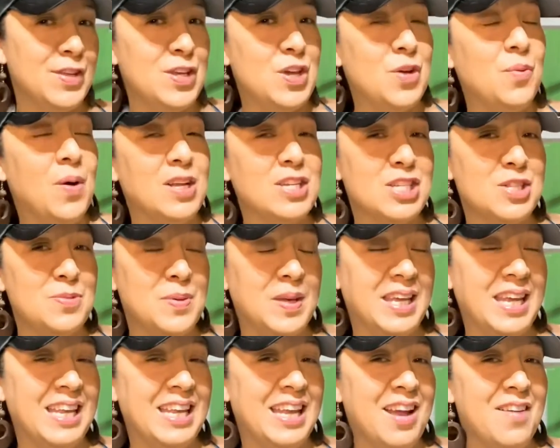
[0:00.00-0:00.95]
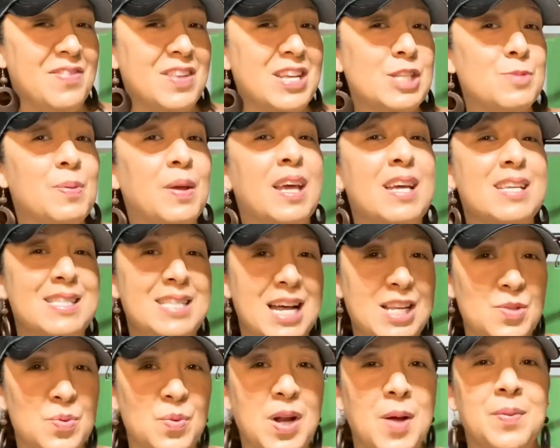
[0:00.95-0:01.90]
you watch the beginning of this, because
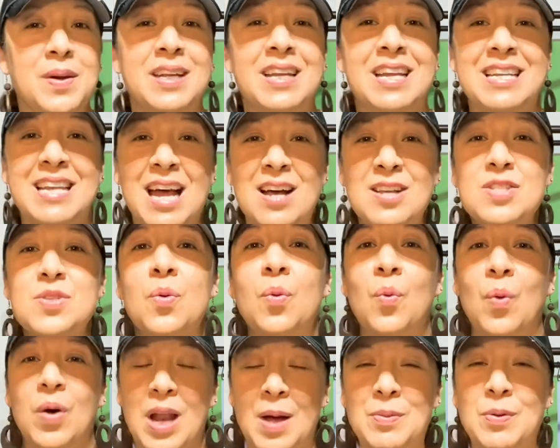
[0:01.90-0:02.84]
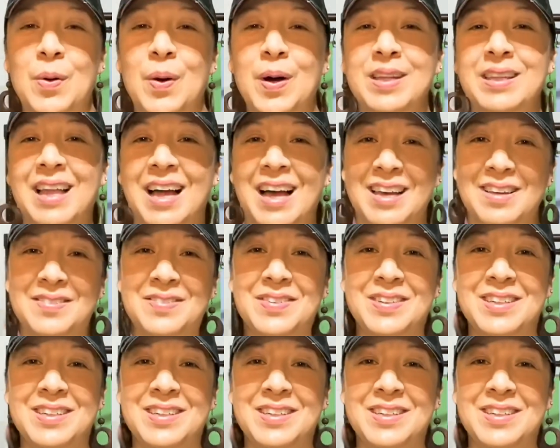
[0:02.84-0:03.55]
that's when I'm going to announce when I'm going live.